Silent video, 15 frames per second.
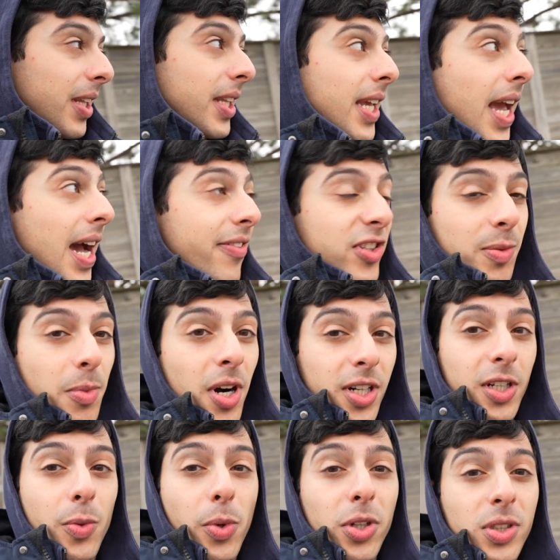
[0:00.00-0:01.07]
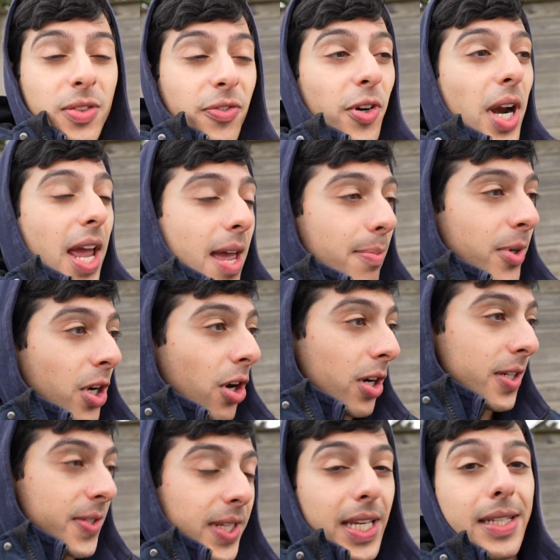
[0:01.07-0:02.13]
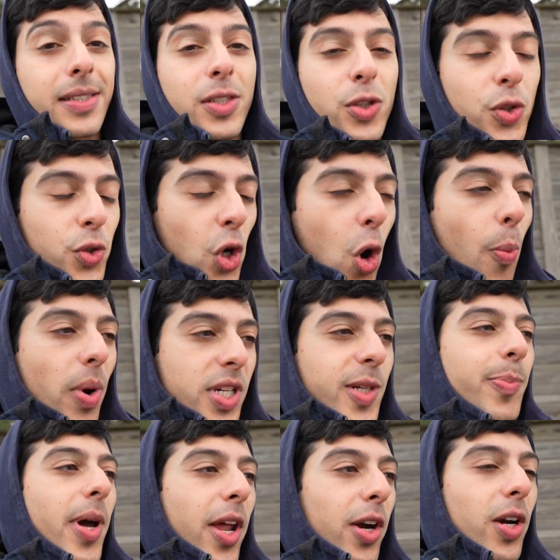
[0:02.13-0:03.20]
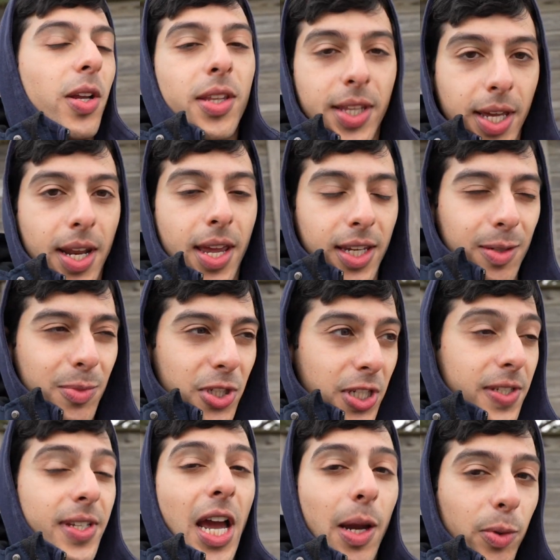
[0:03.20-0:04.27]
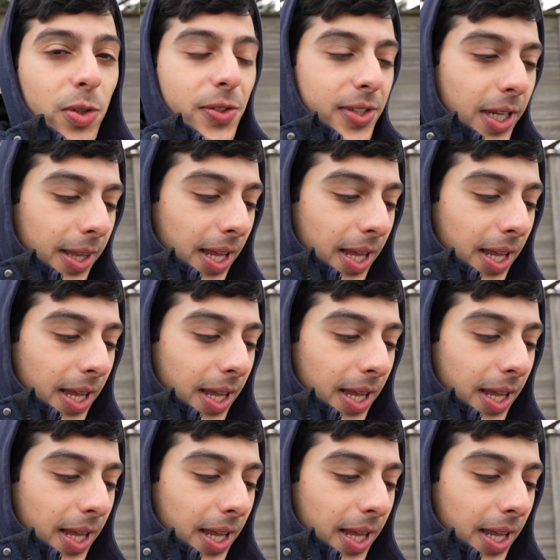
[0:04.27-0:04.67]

The aftermarket world for M cars is so much better than AMGs, I will say